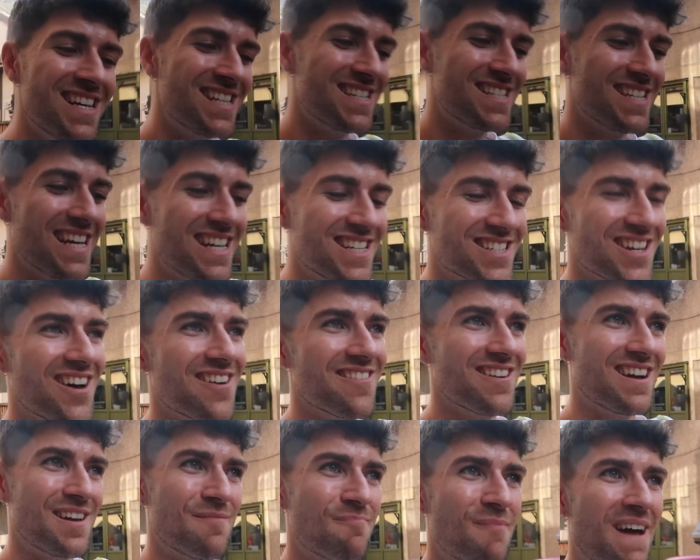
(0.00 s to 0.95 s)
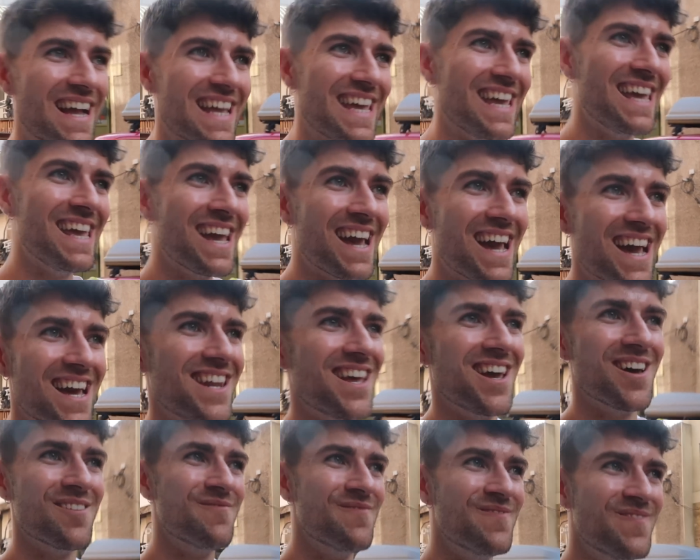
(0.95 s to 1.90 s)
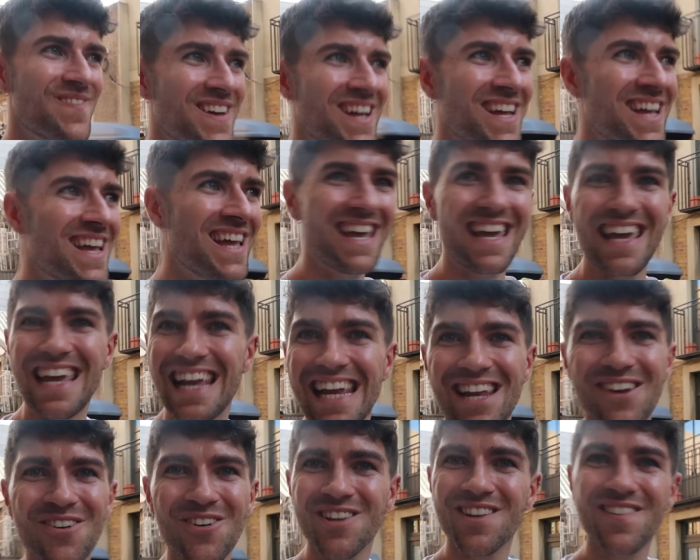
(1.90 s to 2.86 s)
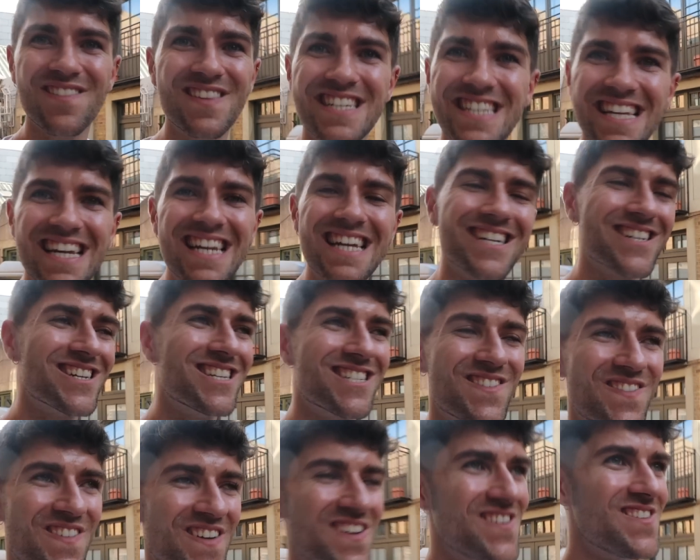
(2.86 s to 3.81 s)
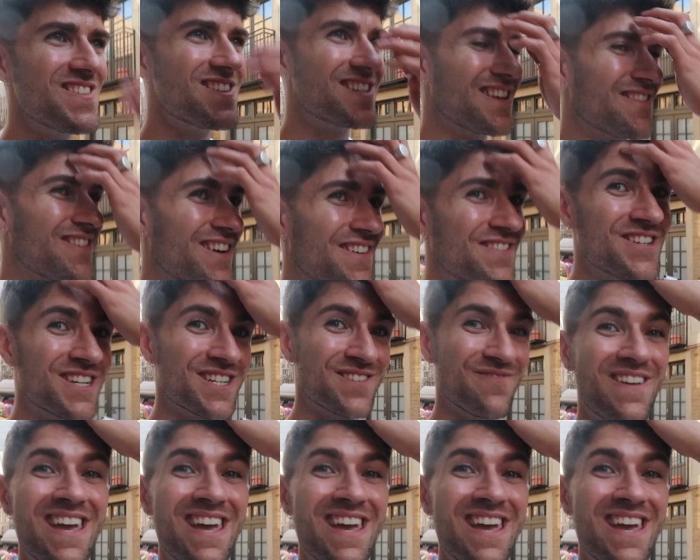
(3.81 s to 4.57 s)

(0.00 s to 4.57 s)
see Zara and Maggie, and eat all of the delicious food that we've just